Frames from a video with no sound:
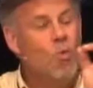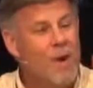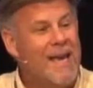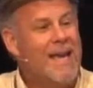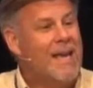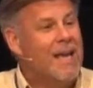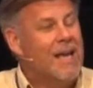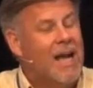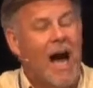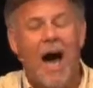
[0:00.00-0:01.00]
We
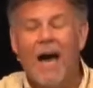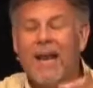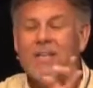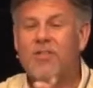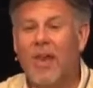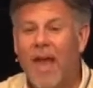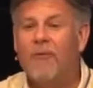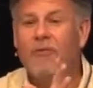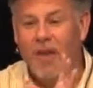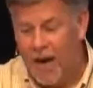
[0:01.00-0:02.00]
God has
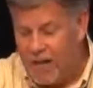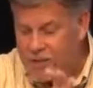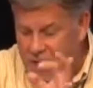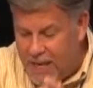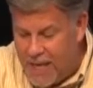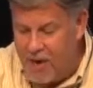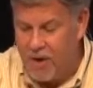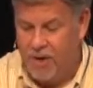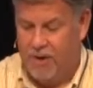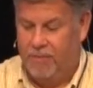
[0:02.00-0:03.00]
left us
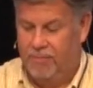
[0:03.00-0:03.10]
here